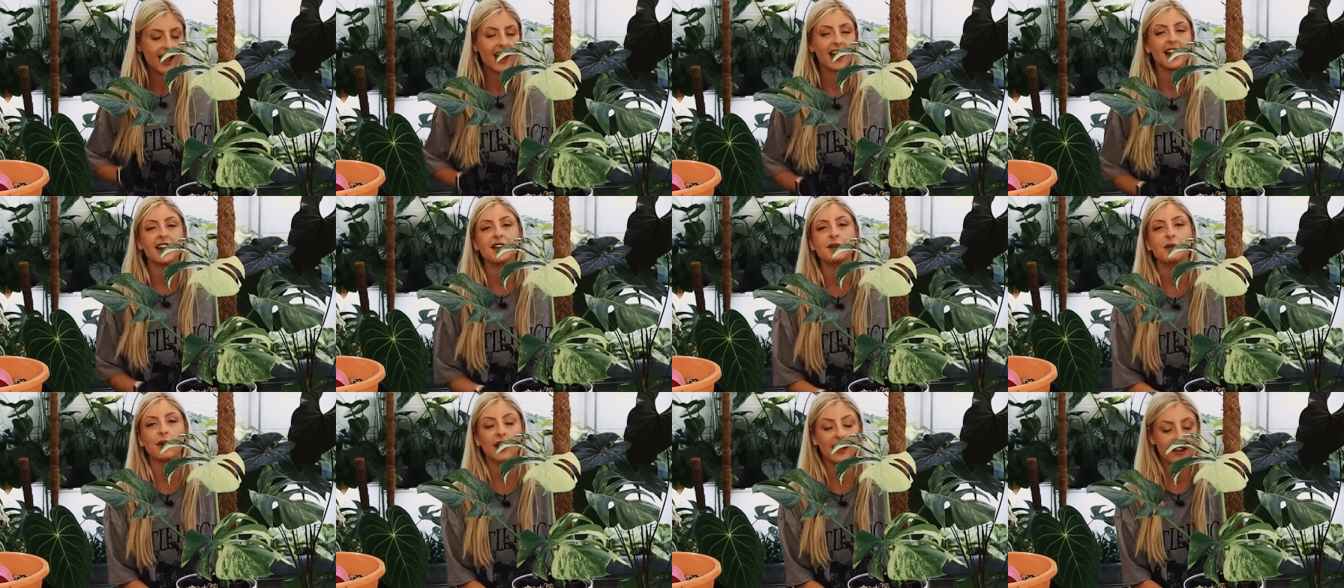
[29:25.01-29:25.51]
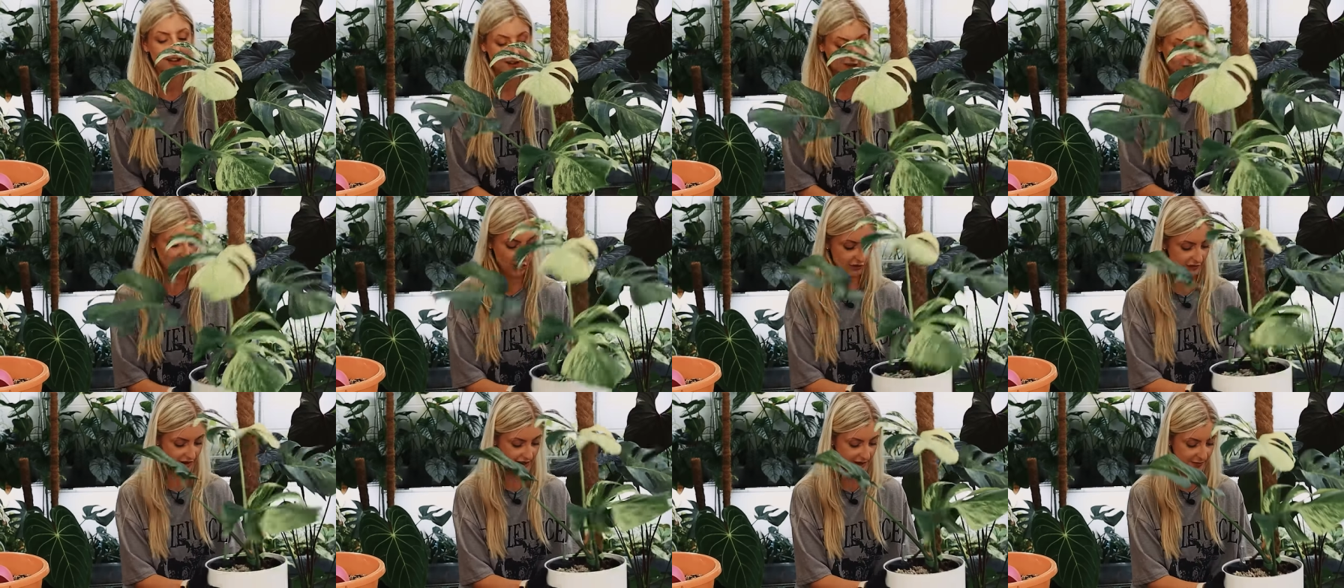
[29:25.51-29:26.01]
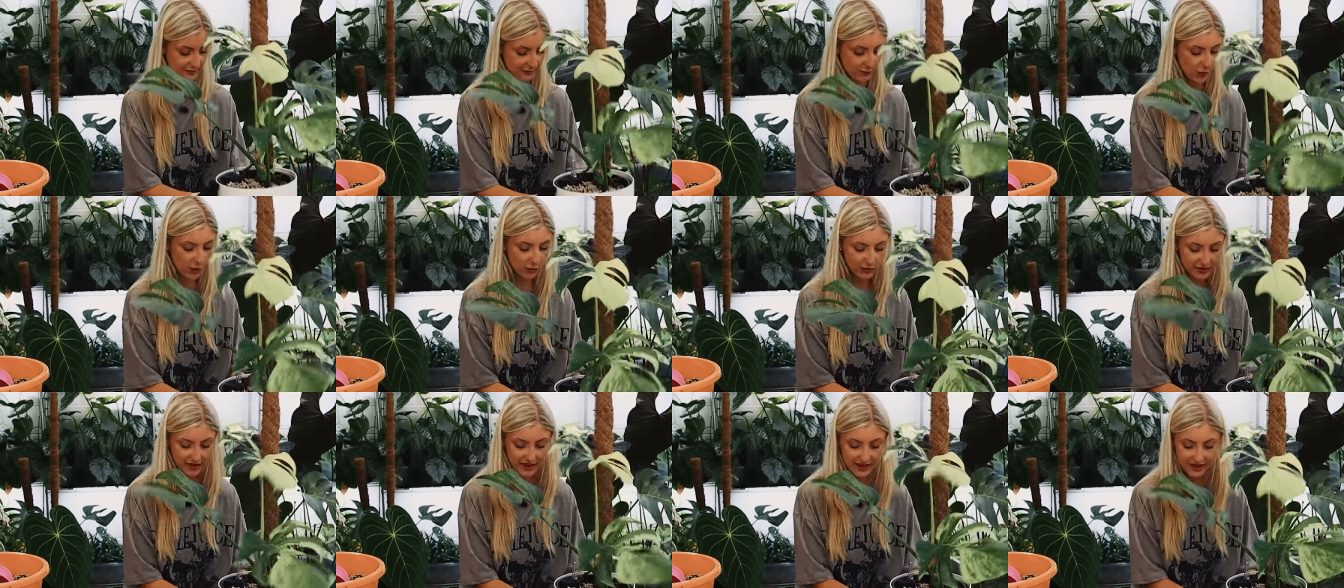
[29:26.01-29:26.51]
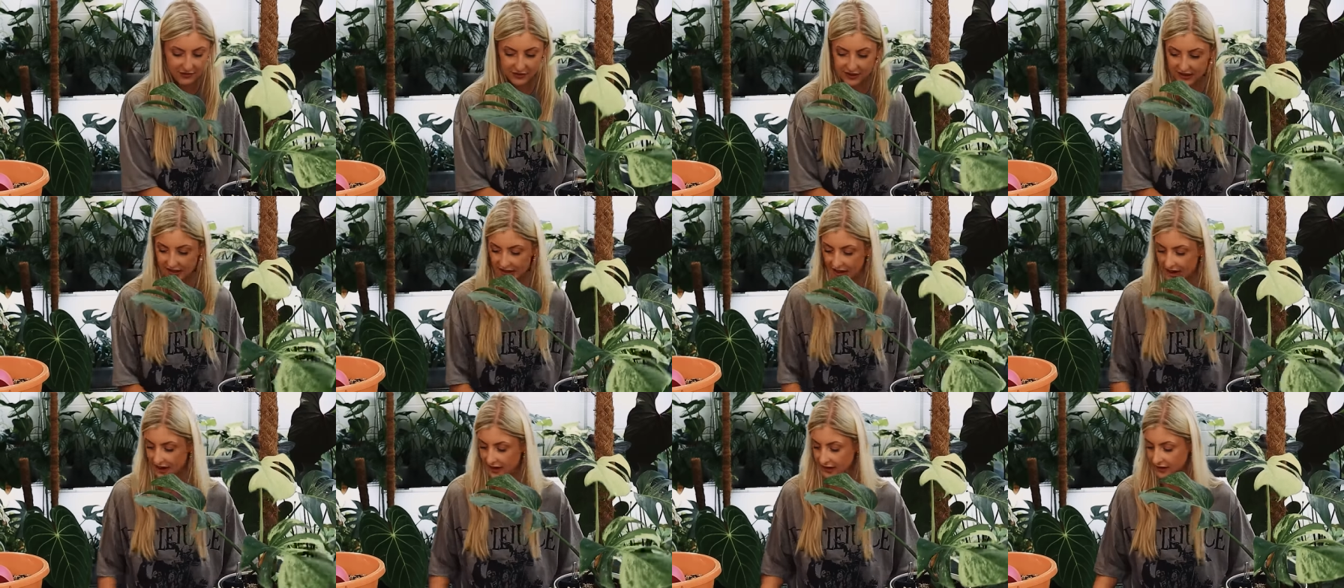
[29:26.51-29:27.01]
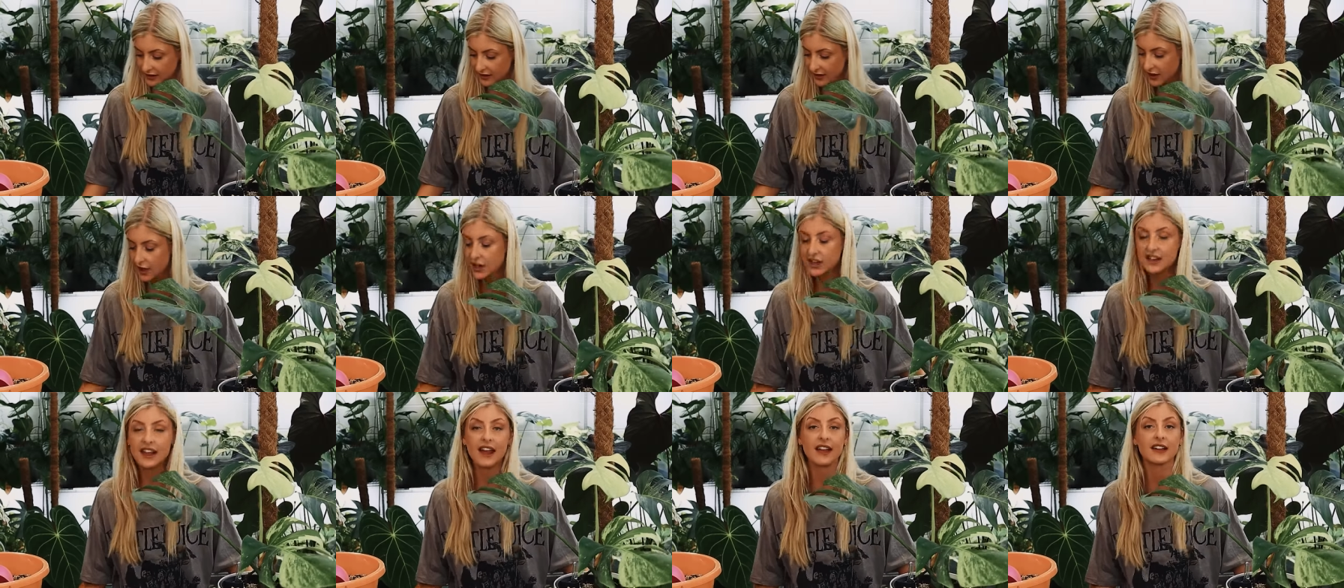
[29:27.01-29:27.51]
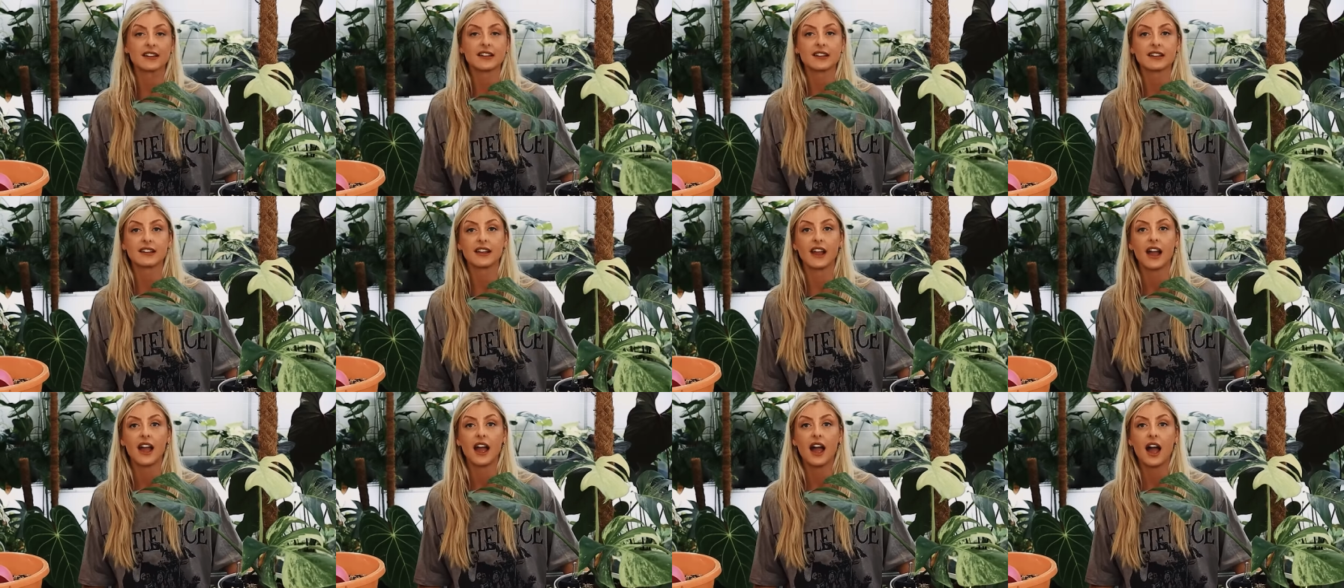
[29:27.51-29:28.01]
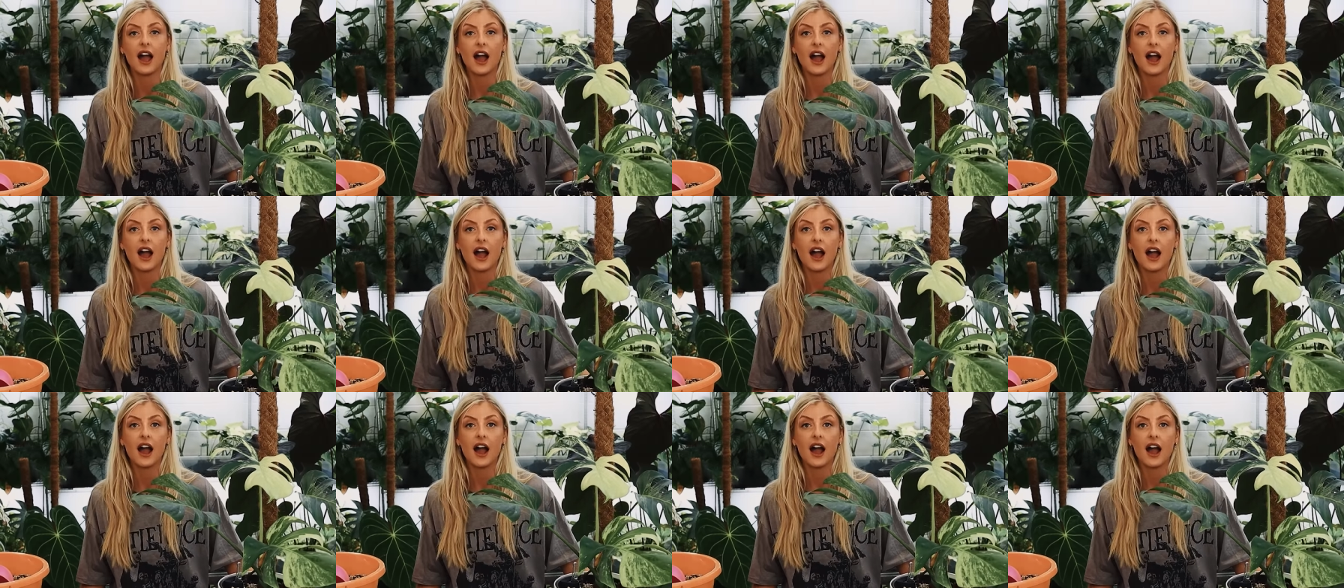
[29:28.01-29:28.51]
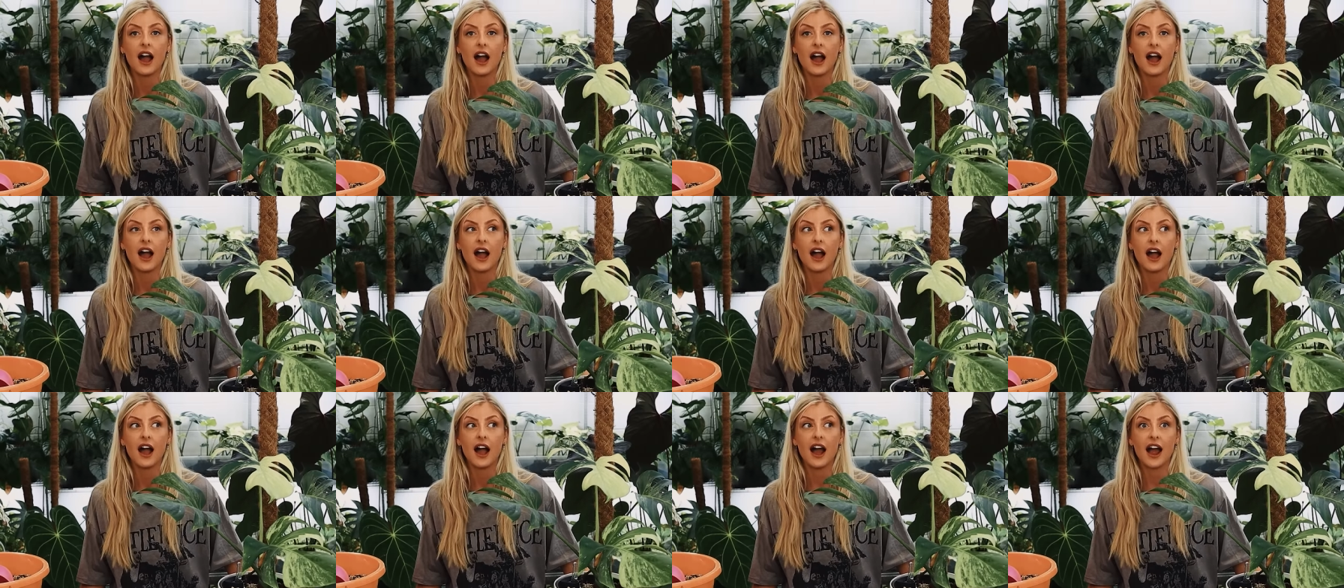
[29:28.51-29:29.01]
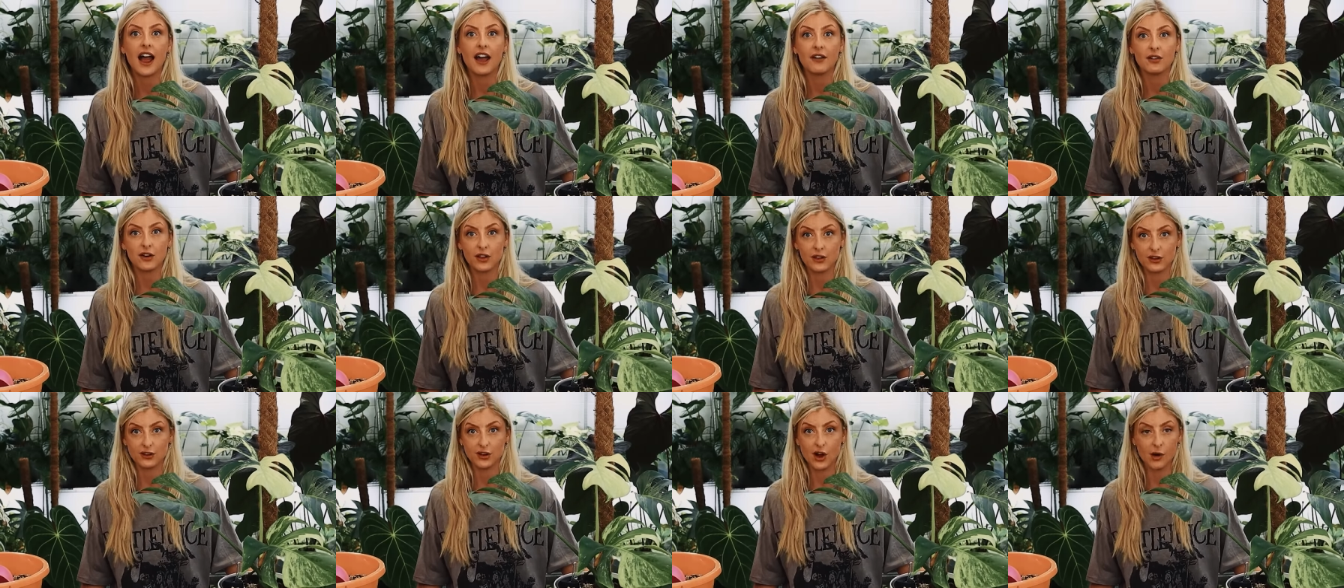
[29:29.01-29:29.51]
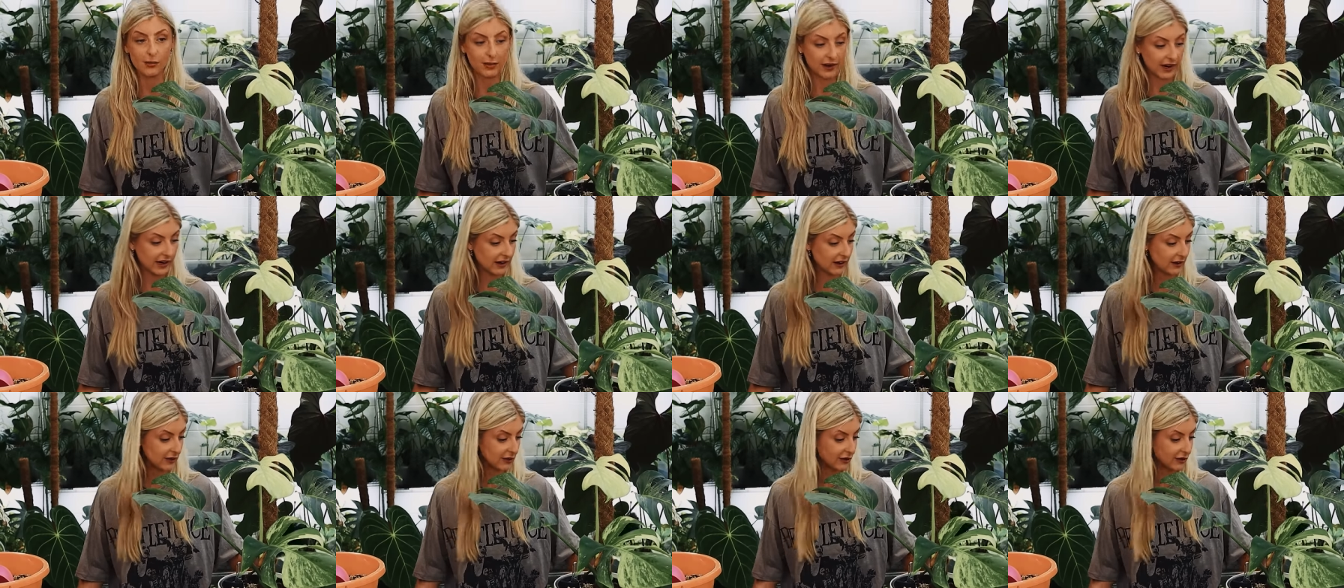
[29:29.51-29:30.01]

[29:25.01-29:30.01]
Anyway, sorry. What was I even saying? Yes, I have another topic.